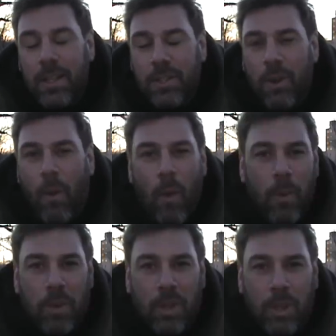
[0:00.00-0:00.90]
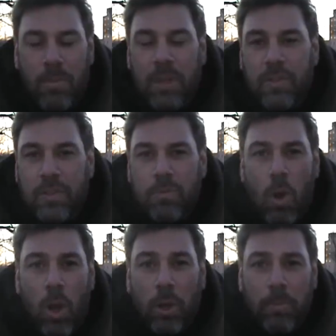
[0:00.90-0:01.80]
So I went with a little bit of a
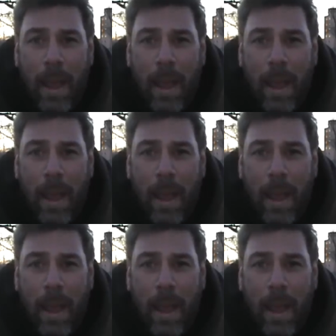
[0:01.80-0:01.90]
smaller